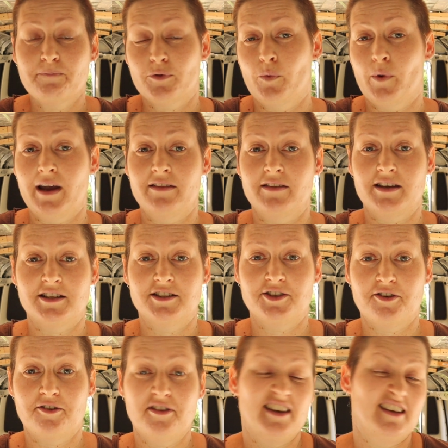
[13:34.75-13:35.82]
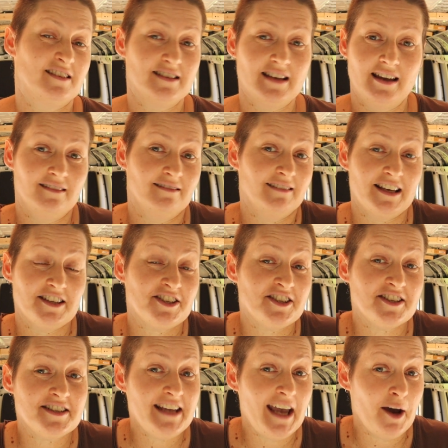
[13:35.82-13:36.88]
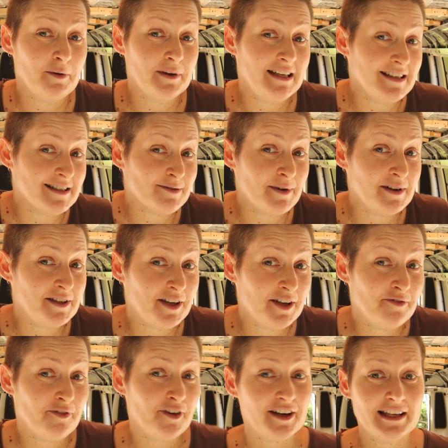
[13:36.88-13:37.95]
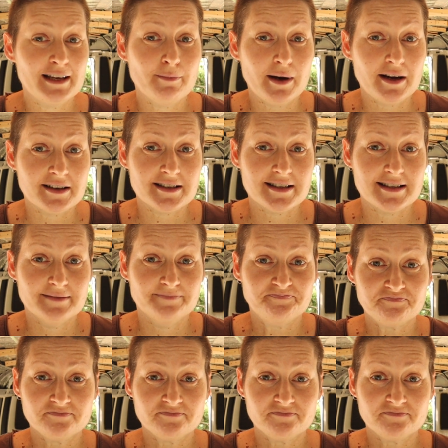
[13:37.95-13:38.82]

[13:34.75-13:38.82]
the way that you do things, and that's just how it is when you're converting a bus.